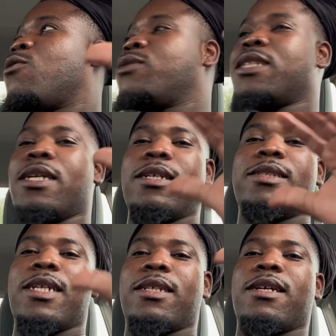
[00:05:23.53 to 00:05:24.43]
to hit
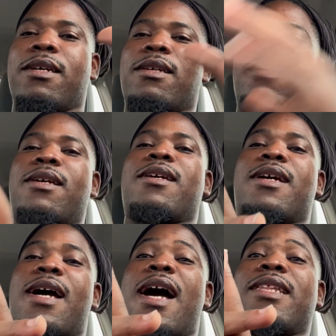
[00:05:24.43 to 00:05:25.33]
10K.
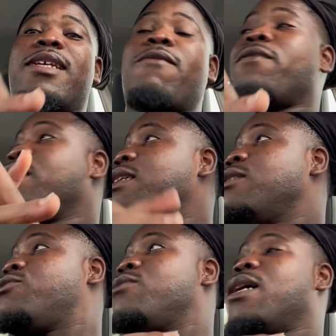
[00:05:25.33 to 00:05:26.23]
I definitely
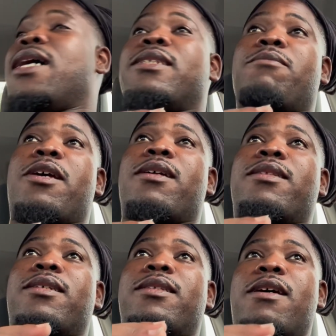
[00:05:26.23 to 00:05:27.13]
need you guys, man,
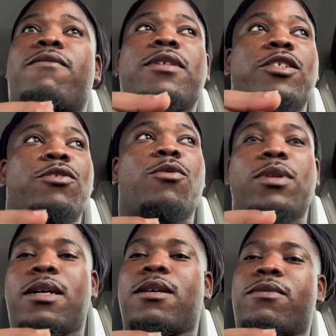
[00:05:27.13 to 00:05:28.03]
to definitely show
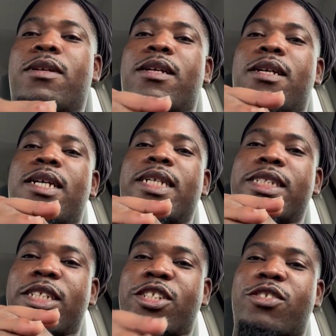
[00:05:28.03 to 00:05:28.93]
love.
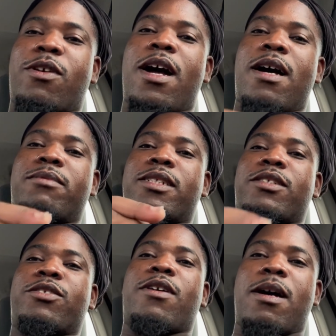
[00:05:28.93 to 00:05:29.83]
Subscribe to
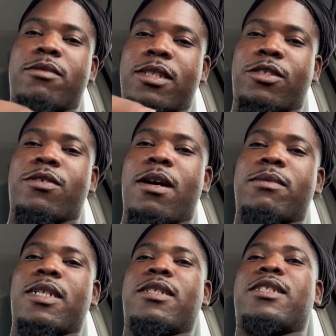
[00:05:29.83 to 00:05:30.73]

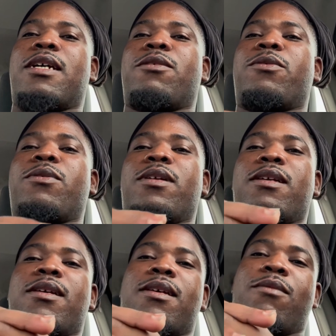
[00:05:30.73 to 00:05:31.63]
the channel.
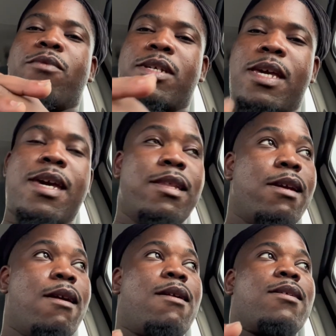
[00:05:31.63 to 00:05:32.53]
We getting
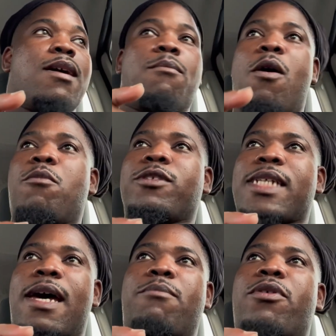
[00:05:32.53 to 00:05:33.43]
there. I'm almost
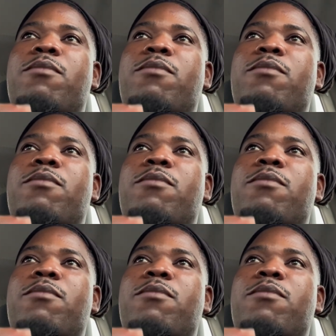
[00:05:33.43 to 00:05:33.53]
at, pretty